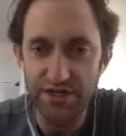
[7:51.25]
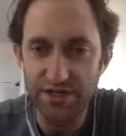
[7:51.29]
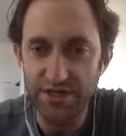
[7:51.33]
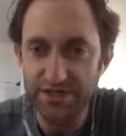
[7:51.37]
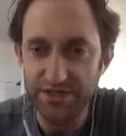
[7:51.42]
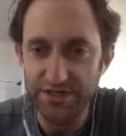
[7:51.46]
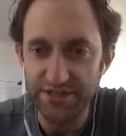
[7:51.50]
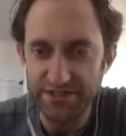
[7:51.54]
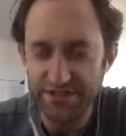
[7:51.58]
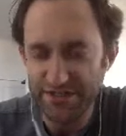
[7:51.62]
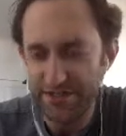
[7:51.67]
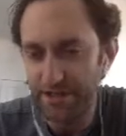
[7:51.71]

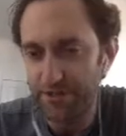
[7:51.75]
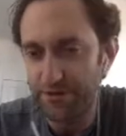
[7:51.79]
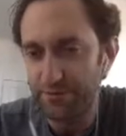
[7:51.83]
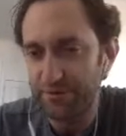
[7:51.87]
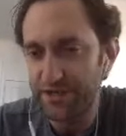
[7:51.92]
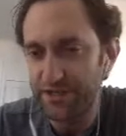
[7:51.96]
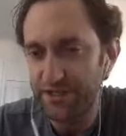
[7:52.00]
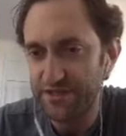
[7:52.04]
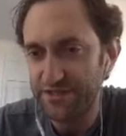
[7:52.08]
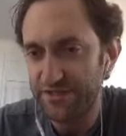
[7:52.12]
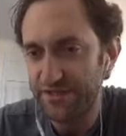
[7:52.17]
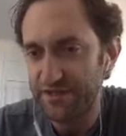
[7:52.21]
Igneous
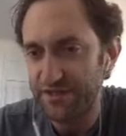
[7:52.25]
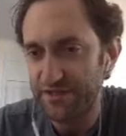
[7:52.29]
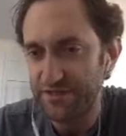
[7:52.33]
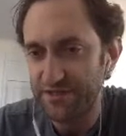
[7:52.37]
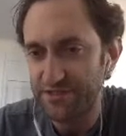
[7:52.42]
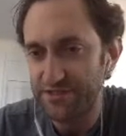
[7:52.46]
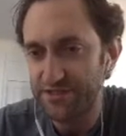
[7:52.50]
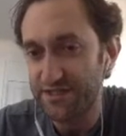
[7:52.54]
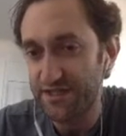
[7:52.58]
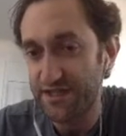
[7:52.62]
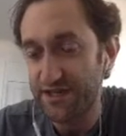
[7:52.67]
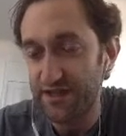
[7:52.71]

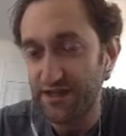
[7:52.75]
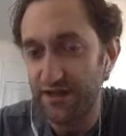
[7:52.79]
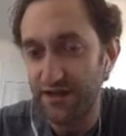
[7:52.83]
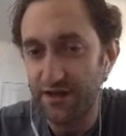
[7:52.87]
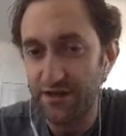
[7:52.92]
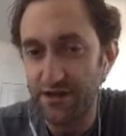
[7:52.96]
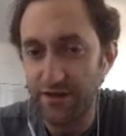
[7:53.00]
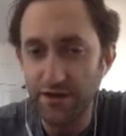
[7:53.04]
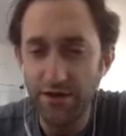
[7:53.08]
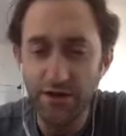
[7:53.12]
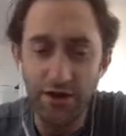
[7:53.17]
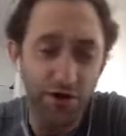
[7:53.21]
Elementals
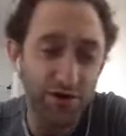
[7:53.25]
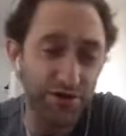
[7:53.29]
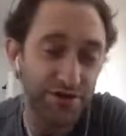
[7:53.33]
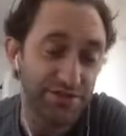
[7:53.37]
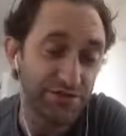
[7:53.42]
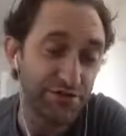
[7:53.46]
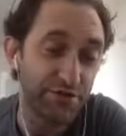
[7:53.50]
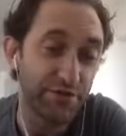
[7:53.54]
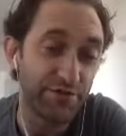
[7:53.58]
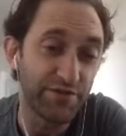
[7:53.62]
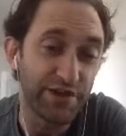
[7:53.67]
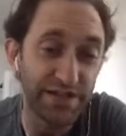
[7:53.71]
are
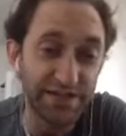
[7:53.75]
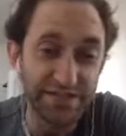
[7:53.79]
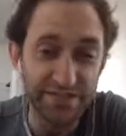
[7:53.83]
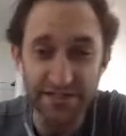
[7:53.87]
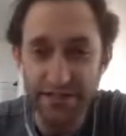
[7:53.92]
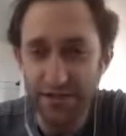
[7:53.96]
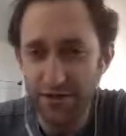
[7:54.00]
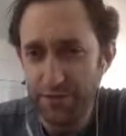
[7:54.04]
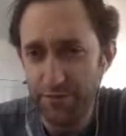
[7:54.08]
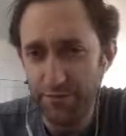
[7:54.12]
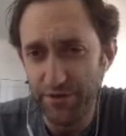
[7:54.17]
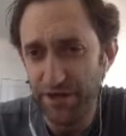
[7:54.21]
sort of
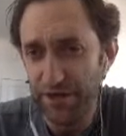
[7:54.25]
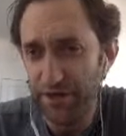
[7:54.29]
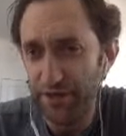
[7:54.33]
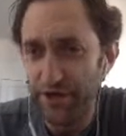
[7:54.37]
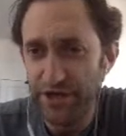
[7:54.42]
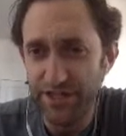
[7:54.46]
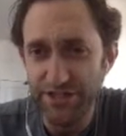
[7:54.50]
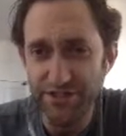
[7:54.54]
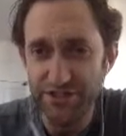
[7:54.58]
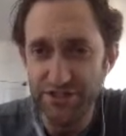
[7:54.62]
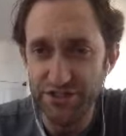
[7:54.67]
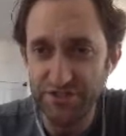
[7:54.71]
ideal, but
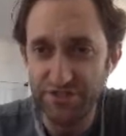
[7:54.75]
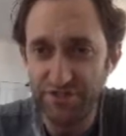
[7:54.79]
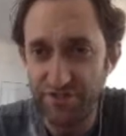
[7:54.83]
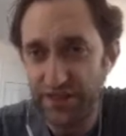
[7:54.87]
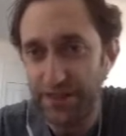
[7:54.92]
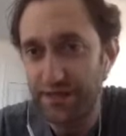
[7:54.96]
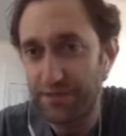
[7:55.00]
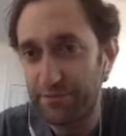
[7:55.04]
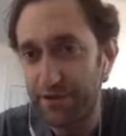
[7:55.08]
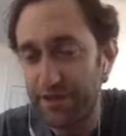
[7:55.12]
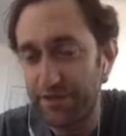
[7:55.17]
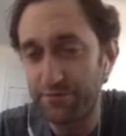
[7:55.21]
otherwise just
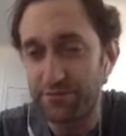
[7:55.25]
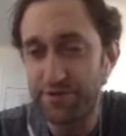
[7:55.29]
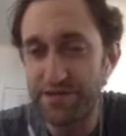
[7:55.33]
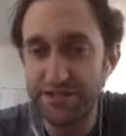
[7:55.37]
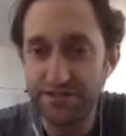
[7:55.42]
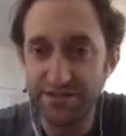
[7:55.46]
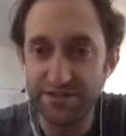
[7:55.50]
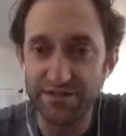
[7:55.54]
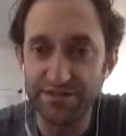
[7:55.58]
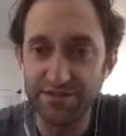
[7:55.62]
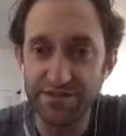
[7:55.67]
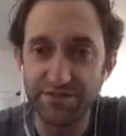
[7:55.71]
Flame
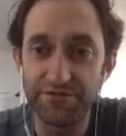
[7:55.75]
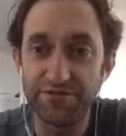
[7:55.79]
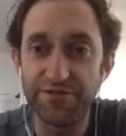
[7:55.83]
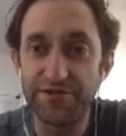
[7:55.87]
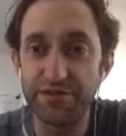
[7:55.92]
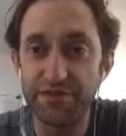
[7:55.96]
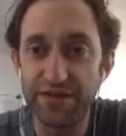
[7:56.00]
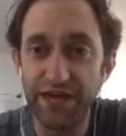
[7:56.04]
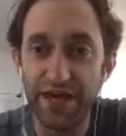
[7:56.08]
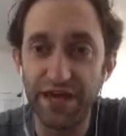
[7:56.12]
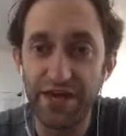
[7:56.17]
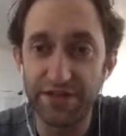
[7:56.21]
Elementals if
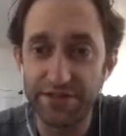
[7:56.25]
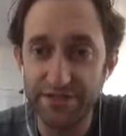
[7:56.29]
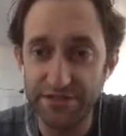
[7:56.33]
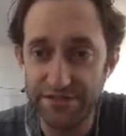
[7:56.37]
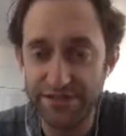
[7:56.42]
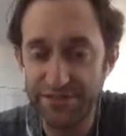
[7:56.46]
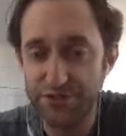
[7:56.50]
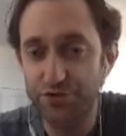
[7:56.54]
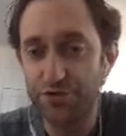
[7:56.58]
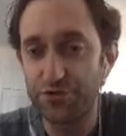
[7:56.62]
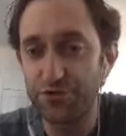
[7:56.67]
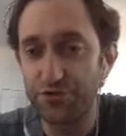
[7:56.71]
it'll get
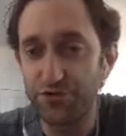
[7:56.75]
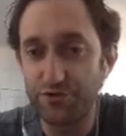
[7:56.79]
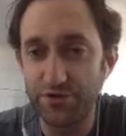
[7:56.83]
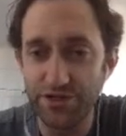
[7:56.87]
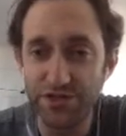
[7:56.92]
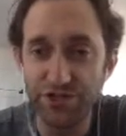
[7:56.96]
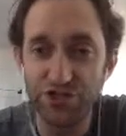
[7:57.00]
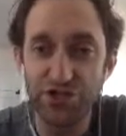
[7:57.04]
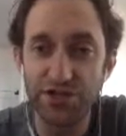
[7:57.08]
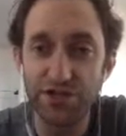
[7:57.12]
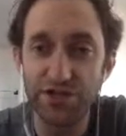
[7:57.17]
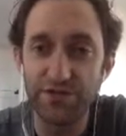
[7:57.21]
us to
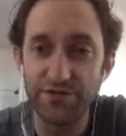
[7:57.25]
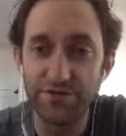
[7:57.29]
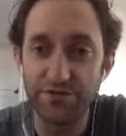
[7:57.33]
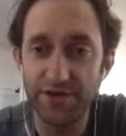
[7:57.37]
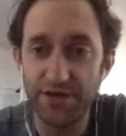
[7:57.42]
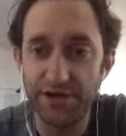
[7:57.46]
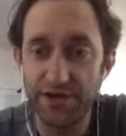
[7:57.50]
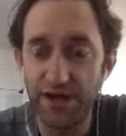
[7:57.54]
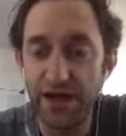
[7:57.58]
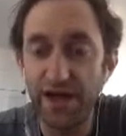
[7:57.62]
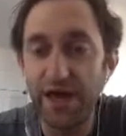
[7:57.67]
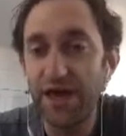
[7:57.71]

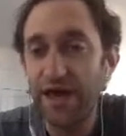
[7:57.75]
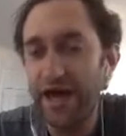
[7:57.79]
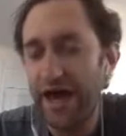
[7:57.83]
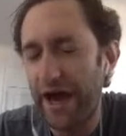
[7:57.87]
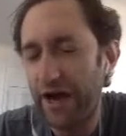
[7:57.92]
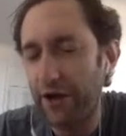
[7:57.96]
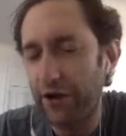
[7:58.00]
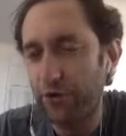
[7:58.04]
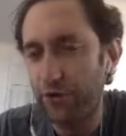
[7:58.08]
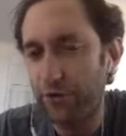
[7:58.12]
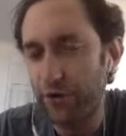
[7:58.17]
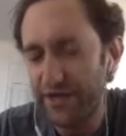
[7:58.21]
achieving
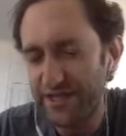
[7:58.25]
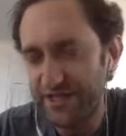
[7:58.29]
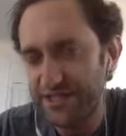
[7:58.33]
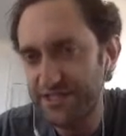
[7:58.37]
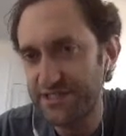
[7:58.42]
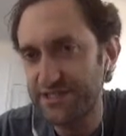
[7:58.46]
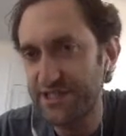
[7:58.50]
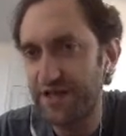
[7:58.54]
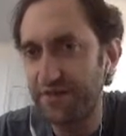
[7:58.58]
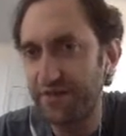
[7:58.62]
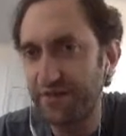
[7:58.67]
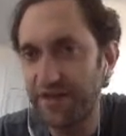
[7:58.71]
our
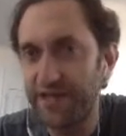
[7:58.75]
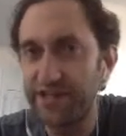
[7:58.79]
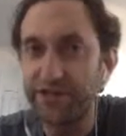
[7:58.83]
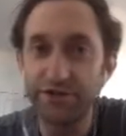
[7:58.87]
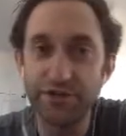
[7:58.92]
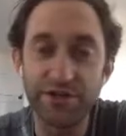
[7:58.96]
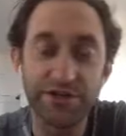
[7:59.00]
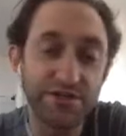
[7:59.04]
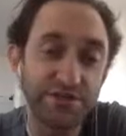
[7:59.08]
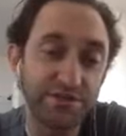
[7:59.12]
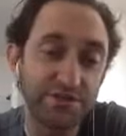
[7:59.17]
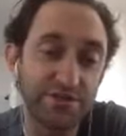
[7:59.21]
quest, and then
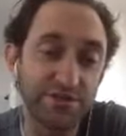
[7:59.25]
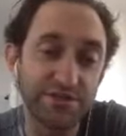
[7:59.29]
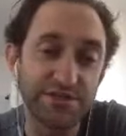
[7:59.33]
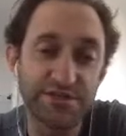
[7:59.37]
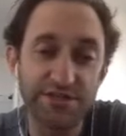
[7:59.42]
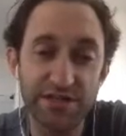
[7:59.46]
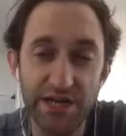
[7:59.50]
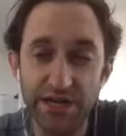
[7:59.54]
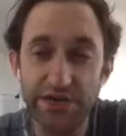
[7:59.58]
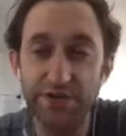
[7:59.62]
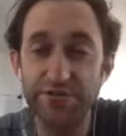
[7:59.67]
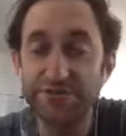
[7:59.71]
you can do a
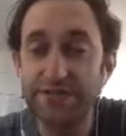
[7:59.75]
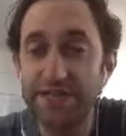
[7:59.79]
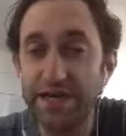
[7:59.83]
ton of